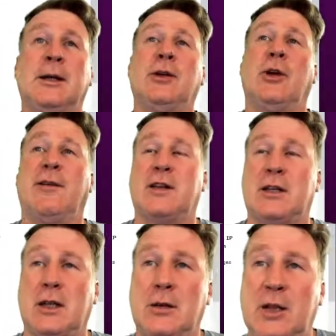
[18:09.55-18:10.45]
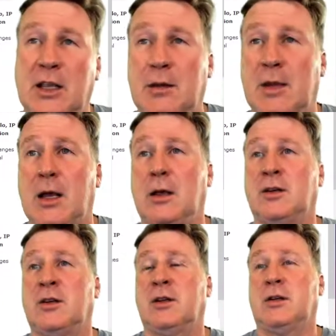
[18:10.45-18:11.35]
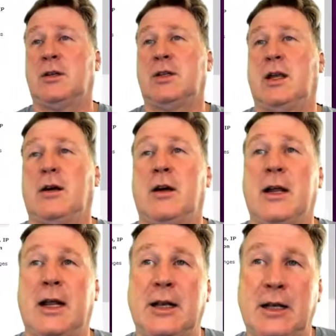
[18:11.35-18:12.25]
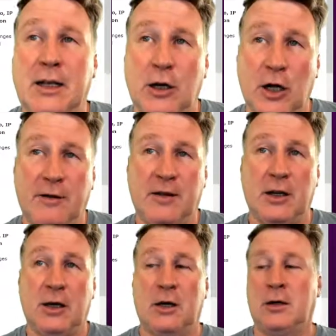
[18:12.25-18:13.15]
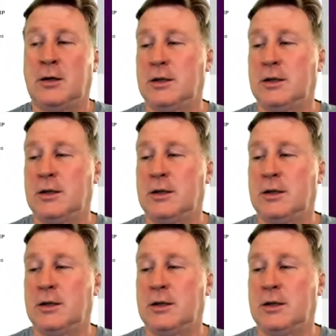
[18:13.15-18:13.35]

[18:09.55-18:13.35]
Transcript: You have to send them emails. You're saying, all right, I need to get off here.